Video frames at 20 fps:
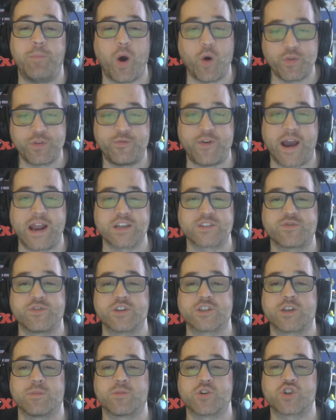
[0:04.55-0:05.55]
Both finals for
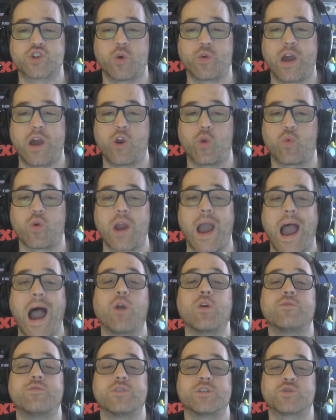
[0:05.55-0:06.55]
the Summer Showdown were
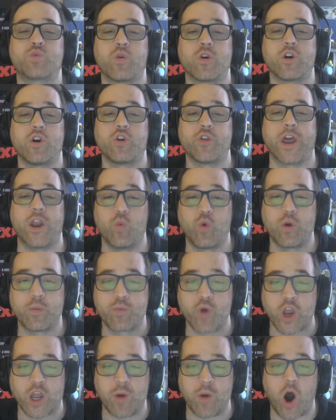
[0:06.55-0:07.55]
out of this world, and we'll
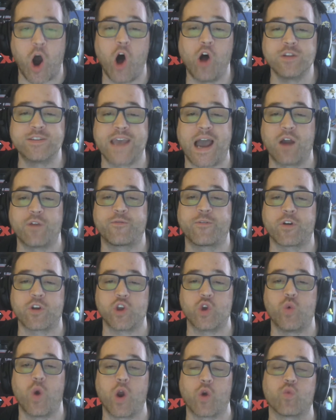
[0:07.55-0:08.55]
break them all down for
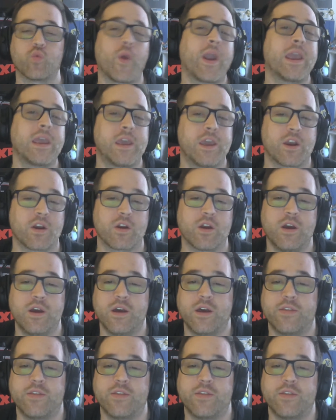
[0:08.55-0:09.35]
you right here.